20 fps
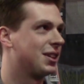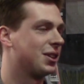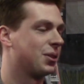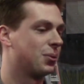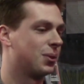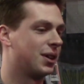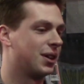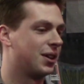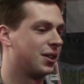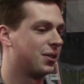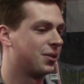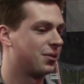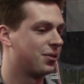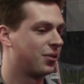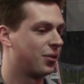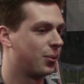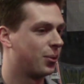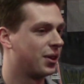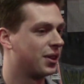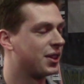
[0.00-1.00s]
Well,
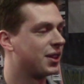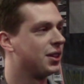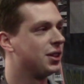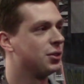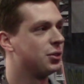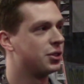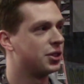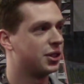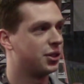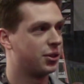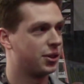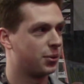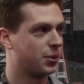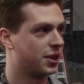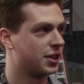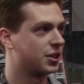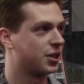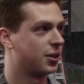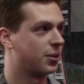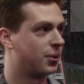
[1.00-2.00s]
for one thing, you usually only
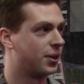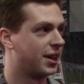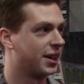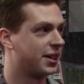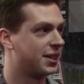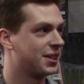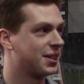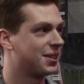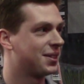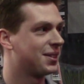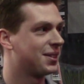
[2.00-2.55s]
want to turn right.